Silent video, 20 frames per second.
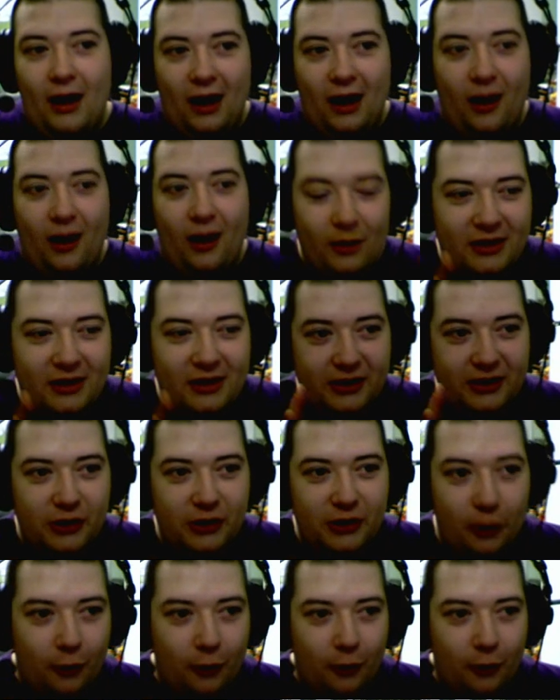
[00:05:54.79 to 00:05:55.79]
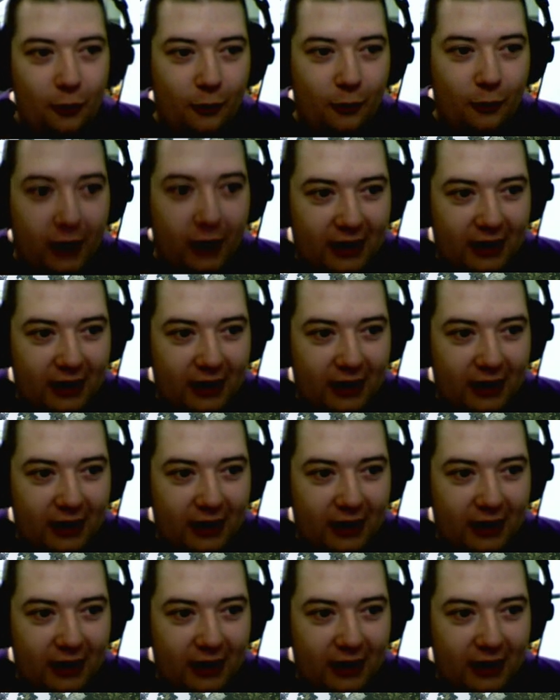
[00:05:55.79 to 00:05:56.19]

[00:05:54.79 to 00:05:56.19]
I was so